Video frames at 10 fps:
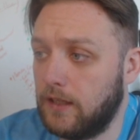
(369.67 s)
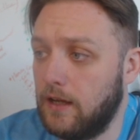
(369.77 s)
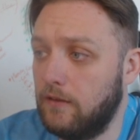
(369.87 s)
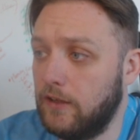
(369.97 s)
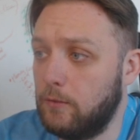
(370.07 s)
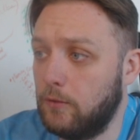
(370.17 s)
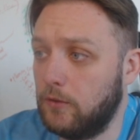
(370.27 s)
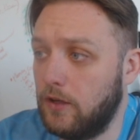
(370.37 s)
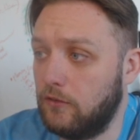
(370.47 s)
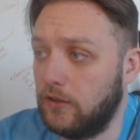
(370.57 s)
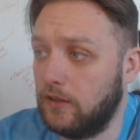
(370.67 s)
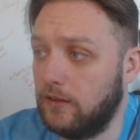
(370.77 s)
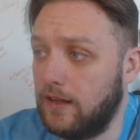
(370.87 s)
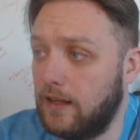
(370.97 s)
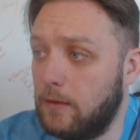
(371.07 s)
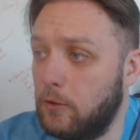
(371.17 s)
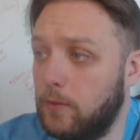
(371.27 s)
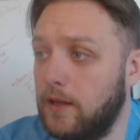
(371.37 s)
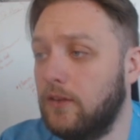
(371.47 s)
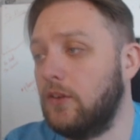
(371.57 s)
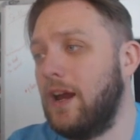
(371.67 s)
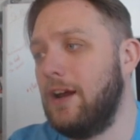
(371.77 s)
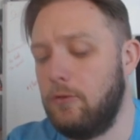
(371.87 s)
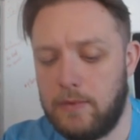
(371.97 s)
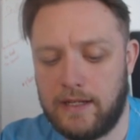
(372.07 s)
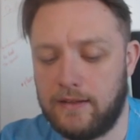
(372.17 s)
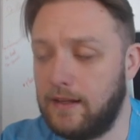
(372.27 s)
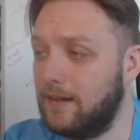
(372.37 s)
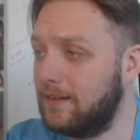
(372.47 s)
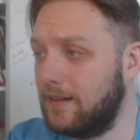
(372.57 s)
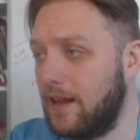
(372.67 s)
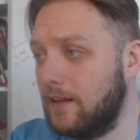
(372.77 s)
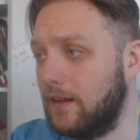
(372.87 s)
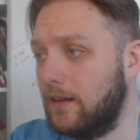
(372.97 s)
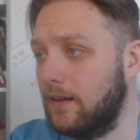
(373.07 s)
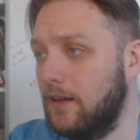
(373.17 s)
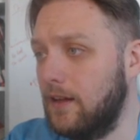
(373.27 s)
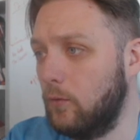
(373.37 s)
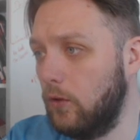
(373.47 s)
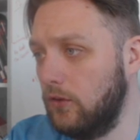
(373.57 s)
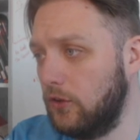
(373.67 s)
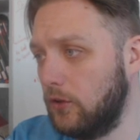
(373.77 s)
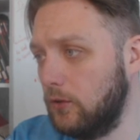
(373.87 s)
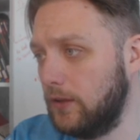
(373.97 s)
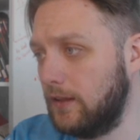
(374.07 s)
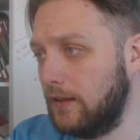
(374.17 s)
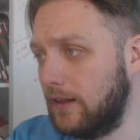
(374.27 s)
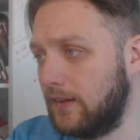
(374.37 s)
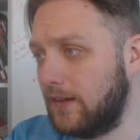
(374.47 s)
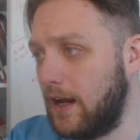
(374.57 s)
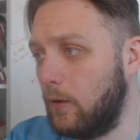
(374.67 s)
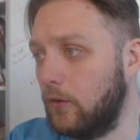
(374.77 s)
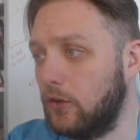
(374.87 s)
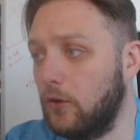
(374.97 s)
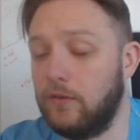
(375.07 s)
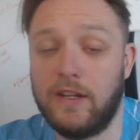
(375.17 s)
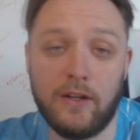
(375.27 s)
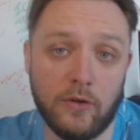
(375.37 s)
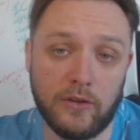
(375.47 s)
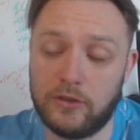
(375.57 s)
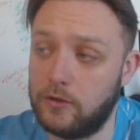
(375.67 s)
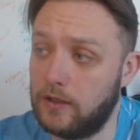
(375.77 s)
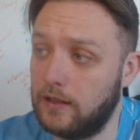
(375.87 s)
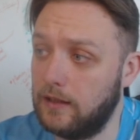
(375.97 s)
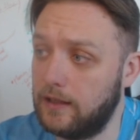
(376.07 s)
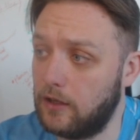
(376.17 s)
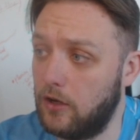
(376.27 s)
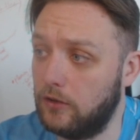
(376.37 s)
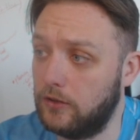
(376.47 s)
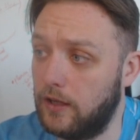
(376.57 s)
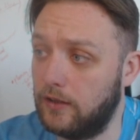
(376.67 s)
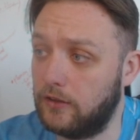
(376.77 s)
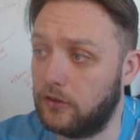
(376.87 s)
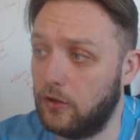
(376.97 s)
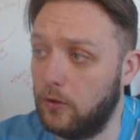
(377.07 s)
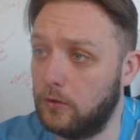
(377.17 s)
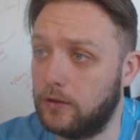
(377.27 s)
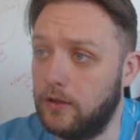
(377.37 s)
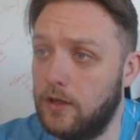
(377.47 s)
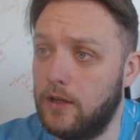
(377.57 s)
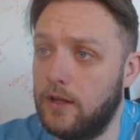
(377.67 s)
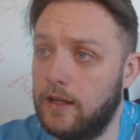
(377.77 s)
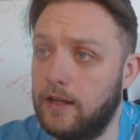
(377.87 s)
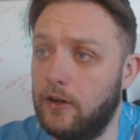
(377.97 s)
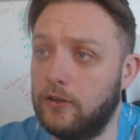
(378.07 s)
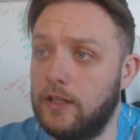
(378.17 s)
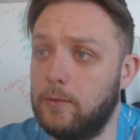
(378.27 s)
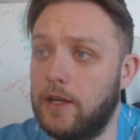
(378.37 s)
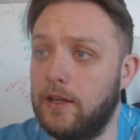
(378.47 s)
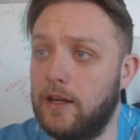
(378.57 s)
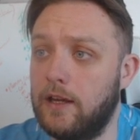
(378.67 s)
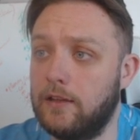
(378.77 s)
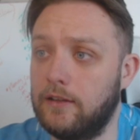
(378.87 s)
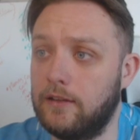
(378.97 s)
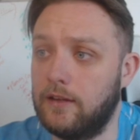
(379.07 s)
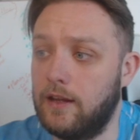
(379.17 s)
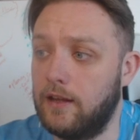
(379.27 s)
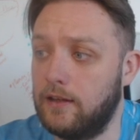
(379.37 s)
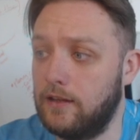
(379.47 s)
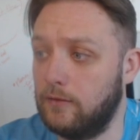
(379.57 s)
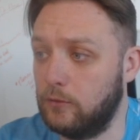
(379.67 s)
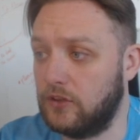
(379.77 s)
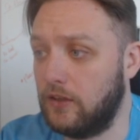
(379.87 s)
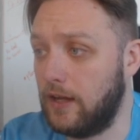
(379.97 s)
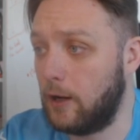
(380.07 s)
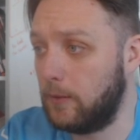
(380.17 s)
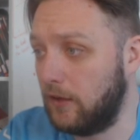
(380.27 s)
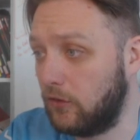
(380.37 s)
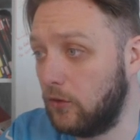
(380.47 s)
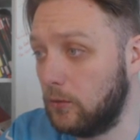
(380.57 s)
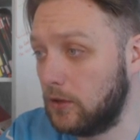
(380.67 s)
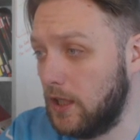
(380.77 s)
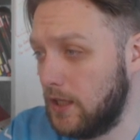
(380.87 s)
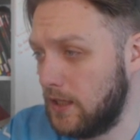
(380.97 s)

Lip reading: have any problems with that. Obviously, can get them up here. So how many are they selling? One sold in the last hour. So if you didn't know this, you can click on the sold here on eBay, and it will tell you how many have sold.